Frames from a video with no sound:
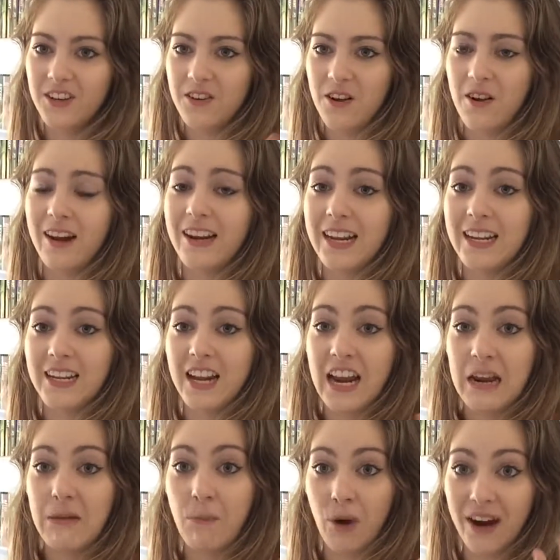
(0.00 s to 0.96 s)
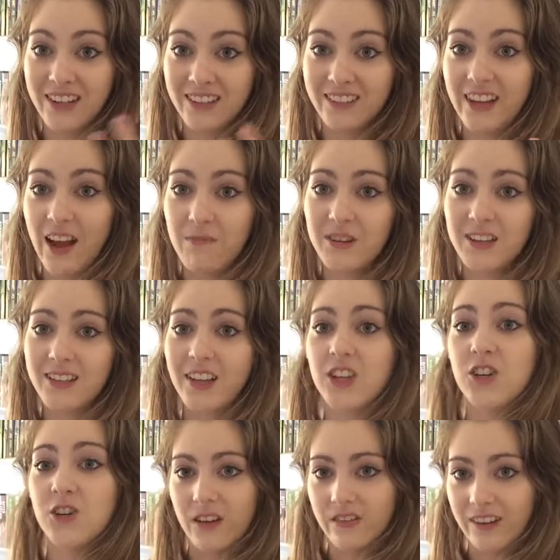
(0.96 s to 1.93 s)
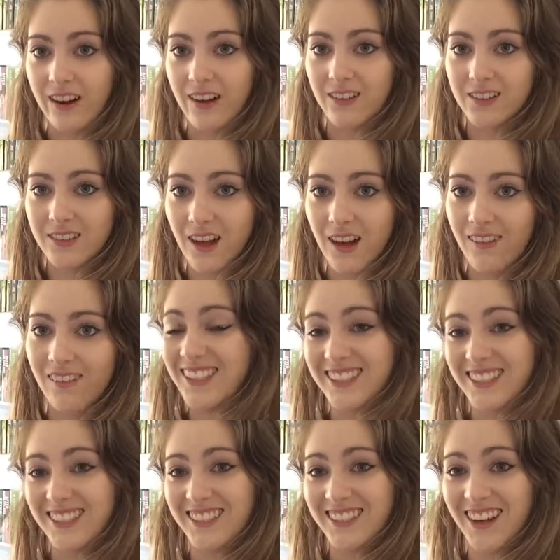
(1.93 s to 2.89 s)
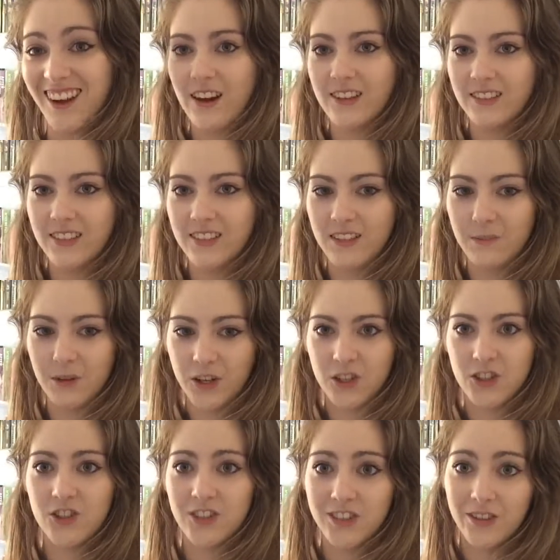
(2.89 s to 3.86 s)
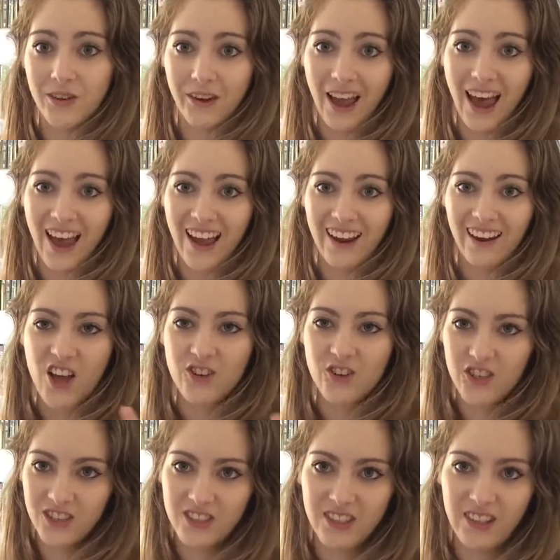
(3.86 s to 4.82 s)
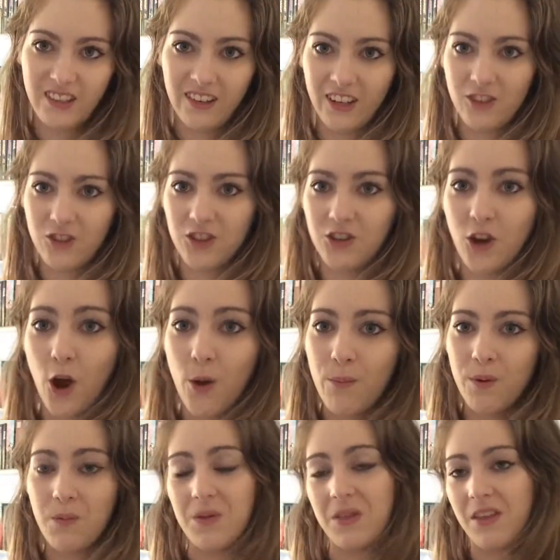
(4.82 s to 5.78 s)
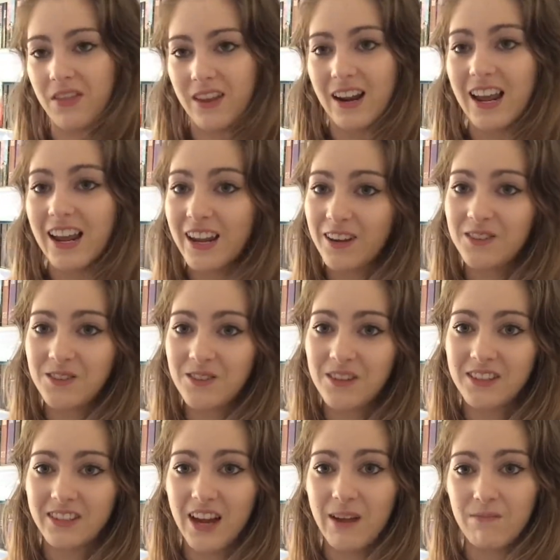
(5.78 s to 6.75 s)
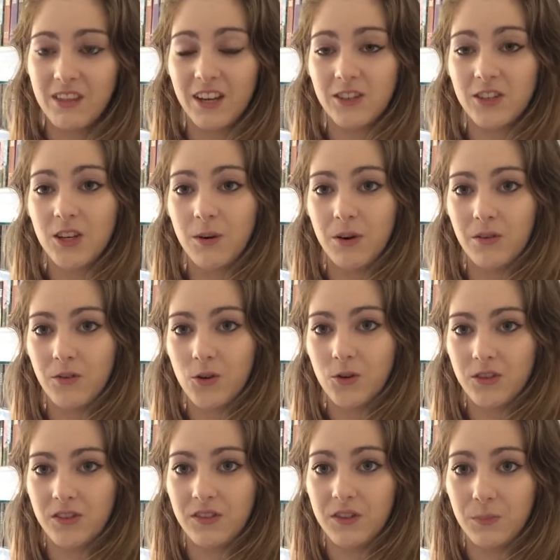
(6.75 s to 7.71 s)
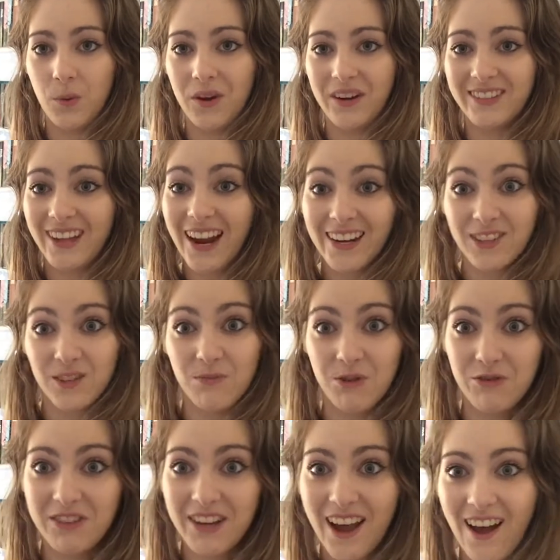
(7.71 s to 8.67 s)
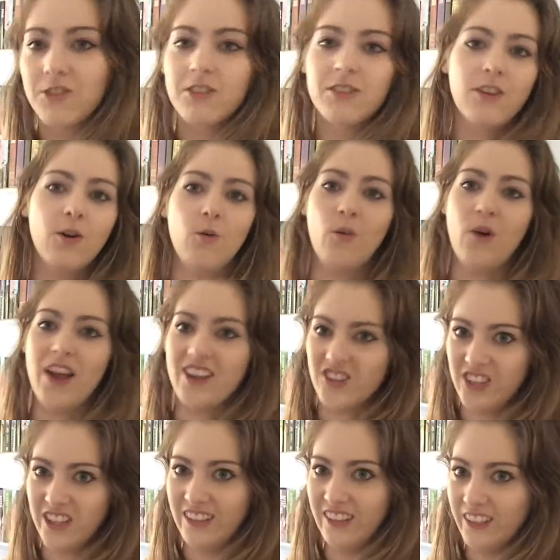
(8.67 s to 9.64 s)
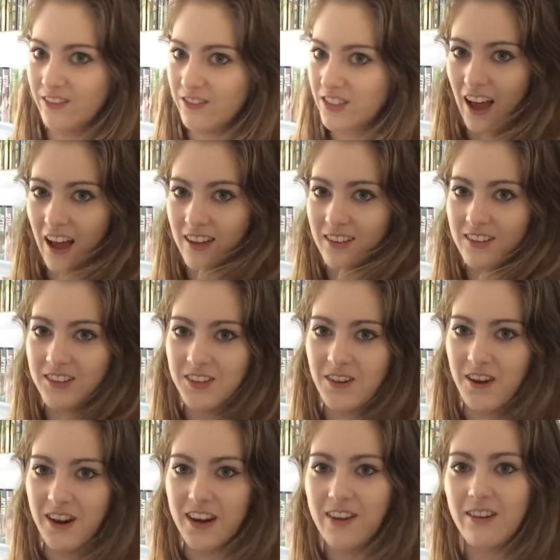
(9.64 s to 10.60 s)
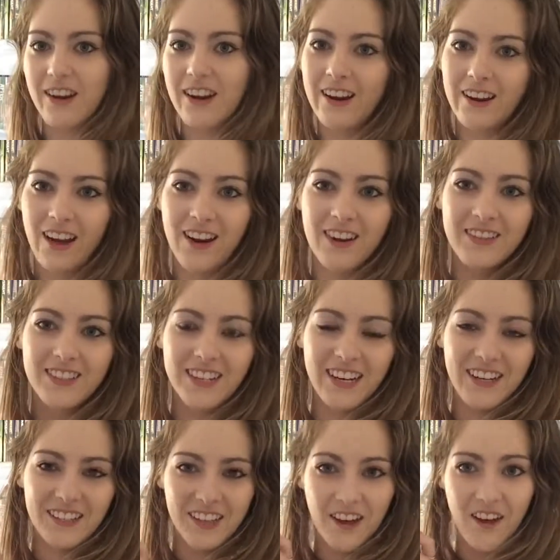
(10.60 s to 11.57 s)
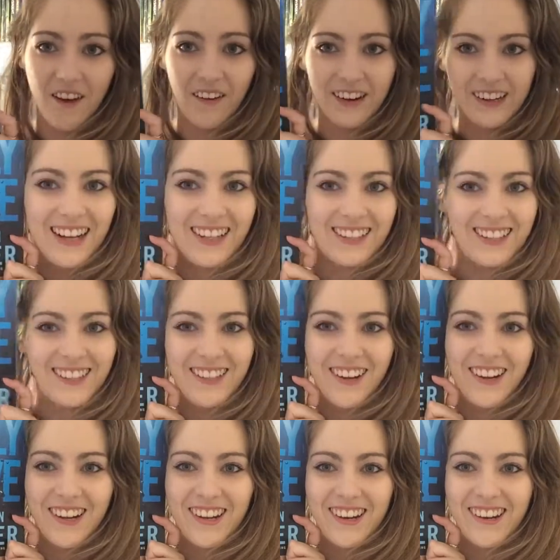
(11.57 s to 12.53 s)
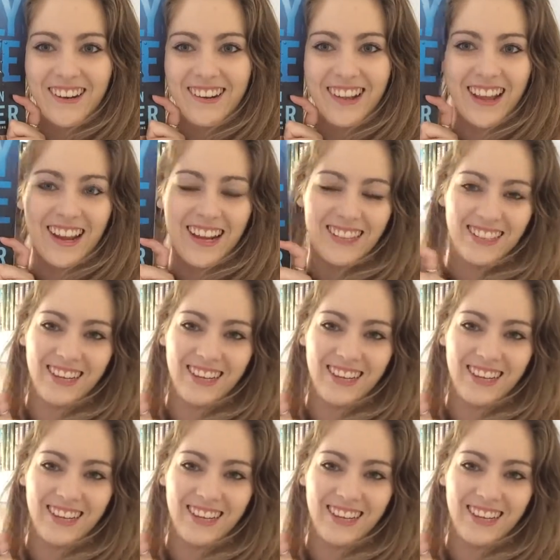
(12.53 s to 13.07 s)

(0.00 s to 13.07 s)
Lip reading: you know, and he breaks down. He's like, you've given our son a sister. And it says that because she's okay and she's dealing and she's coping with it, that he can do the same thing too. And of course at this point, Tate's moved out. Doesn't know where she lives, and you know, he kind of sees her, and it's so cute. They get